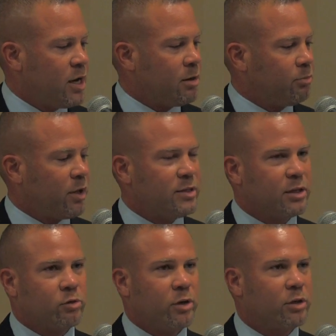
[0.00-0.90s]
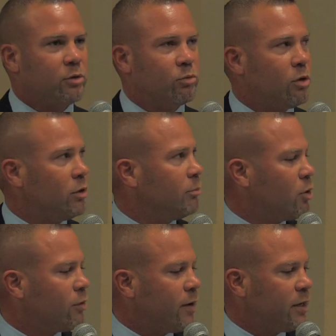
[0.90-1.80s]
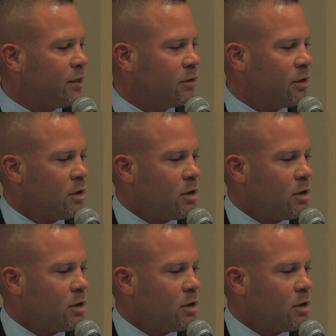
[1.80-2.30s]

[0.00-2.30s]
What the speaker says: And it plays a critical role in motivating